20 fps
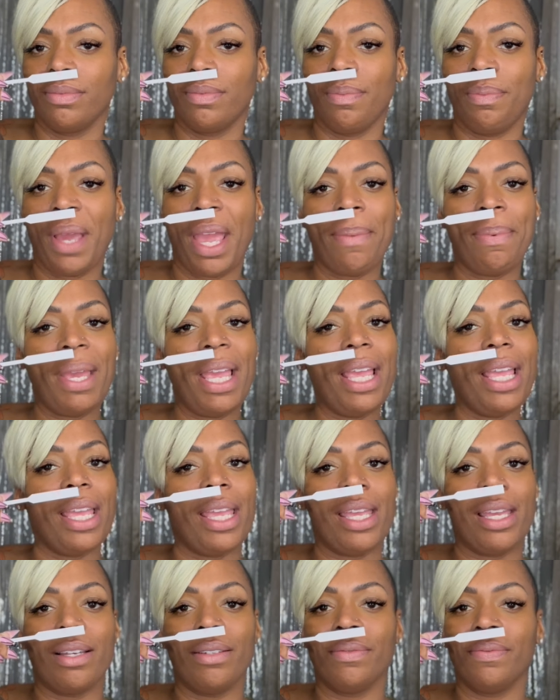
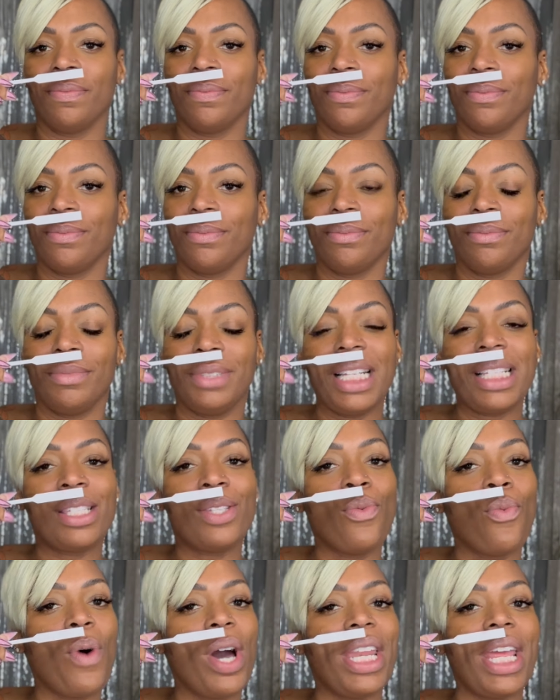baby. This
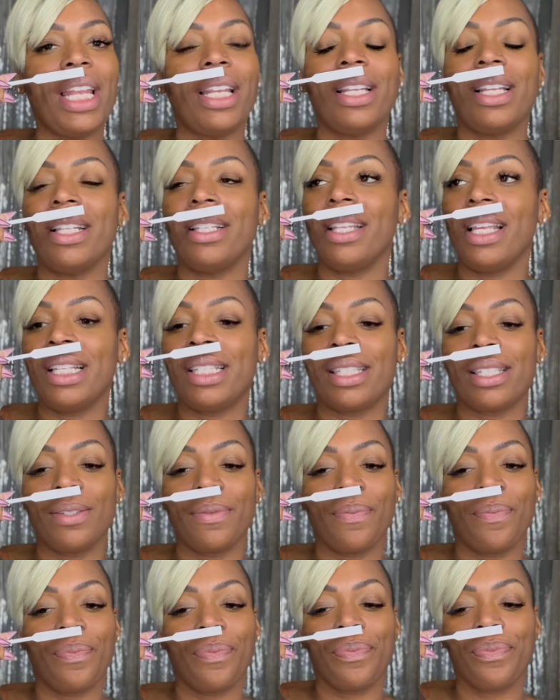the one, this,
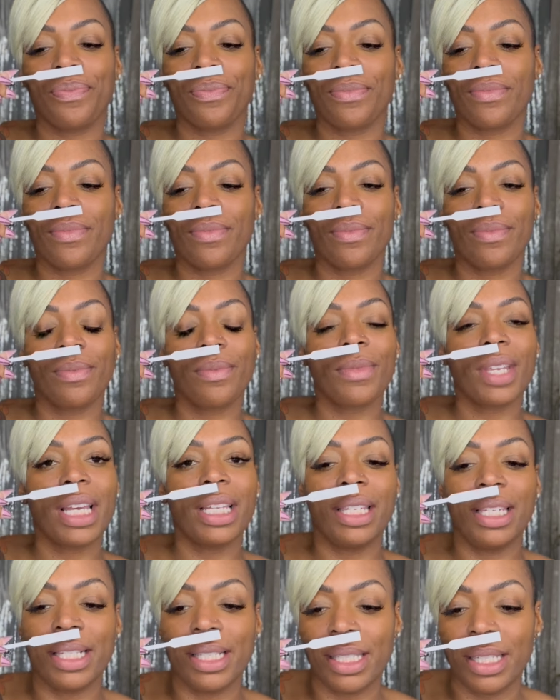
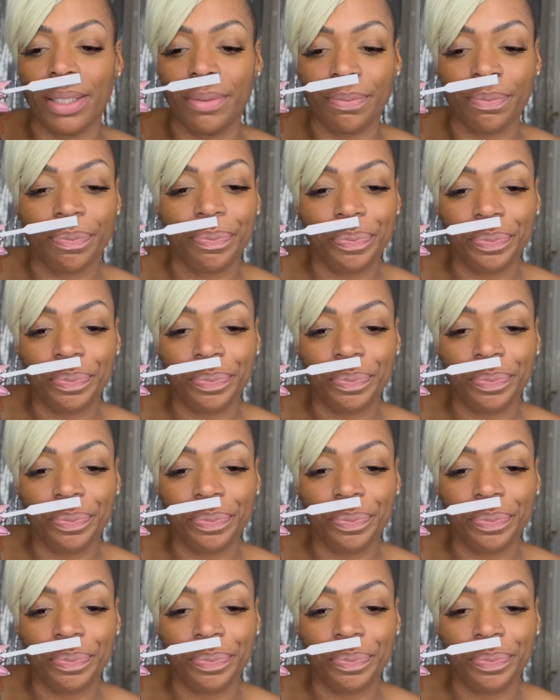listen,